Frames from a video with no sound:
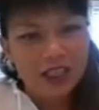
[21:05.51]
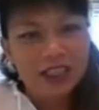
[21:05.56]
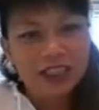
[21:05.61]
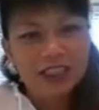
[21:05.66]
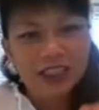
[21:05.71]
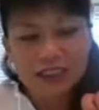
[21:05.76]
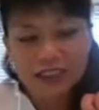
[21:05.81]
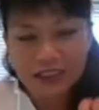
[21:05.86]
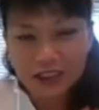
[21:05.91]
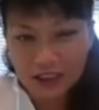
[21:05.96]

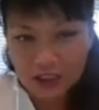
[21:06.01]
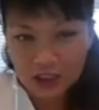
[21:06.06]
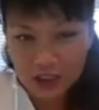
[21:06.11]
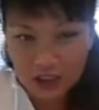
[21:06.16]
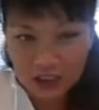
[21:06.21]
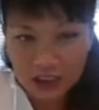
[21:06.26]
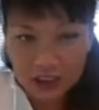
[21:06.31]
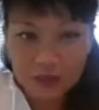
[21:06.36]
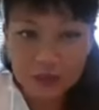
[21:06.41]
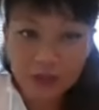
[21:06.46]
Here is
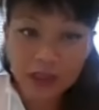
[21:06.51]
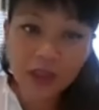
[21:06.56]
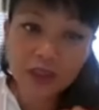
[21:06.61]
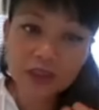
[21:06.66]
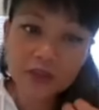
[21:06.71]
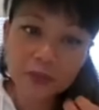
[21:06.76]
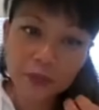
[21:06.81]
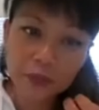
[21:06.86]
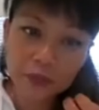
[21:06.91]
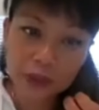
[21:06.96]
interesting
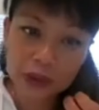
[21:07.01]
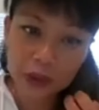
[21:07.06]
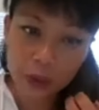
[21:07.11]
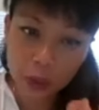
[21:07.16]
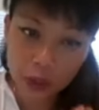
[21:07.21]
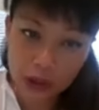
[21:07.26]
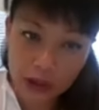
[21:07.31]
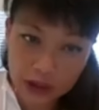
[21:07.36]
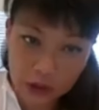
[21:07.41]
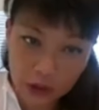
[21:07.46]
because
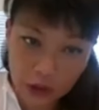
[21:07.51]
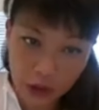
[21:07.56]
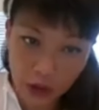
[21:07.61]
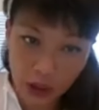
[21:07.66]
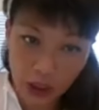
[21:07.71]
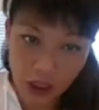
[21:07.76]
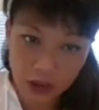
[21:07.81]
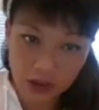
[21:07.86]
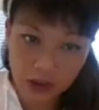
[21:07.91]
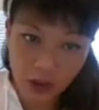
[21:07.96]
between
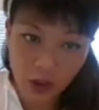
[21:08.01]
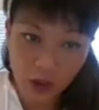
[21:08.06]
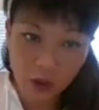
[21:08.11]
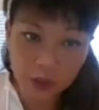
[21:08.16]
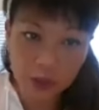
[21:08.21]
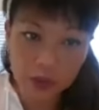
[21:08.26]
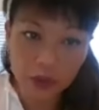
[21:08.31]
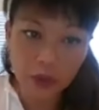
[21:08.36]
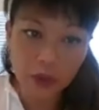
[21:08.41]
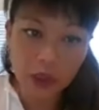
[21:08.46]
uh,
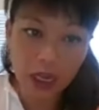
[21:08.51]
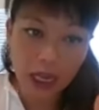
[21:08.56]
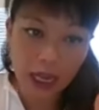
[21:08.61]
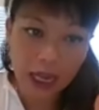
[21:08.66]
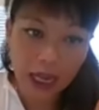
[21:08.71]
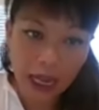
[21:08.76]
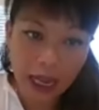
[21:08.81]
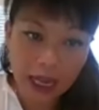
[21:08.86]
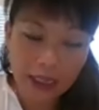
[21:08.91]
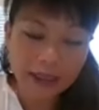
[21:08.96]
Scorpio
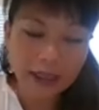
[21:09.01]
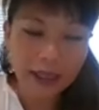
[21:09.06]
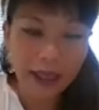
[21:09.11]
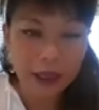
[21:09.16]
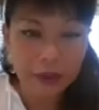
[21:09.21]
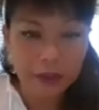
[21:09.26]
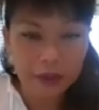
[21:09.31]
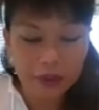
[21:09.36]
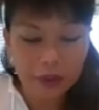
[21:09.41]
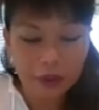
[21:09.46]
and
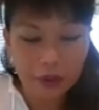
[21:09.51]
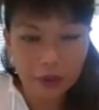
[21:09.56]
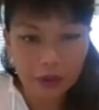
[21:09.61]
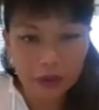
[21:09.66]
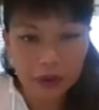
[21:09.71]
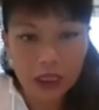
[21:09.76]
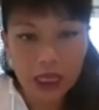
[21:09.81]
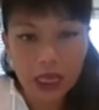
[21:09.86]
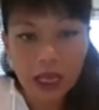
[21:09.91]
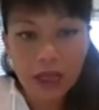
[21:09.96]

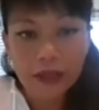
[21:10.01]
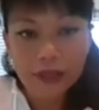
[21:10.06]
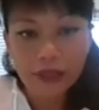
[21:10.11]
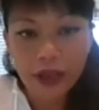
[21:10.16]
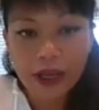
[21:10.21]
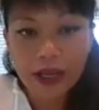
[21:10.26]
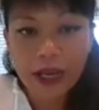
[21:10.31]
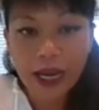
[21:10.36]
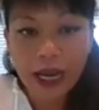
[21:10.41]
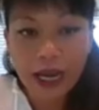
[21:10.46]
Capricorn,
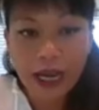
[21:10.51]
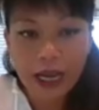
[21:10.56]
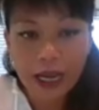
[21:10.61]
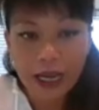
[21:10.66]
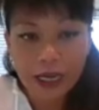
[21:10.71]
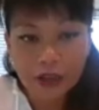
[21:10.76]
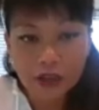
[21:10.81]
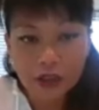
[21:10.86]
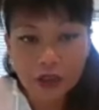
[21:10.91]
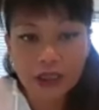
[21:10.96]
they are
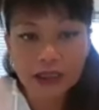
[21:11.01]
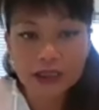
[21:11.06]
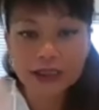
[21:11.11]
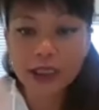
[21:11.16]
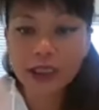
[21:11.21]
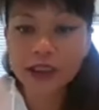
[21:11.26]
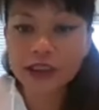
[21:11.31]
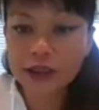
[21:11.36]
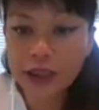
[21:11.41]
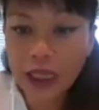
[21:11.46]
actually
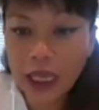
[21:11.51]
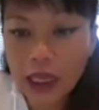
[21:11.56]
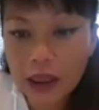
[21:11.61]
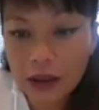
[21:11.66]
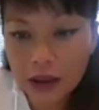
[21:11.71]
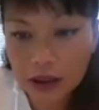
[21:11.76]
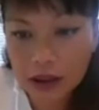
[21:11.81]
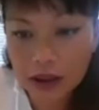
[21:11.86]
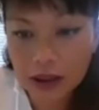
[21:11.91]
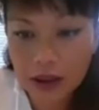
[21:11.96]

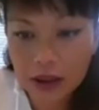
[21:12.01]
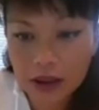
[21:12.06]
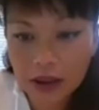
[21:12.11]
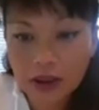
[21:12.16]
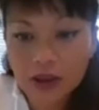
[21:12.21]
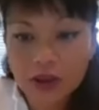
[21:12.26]
sextiling.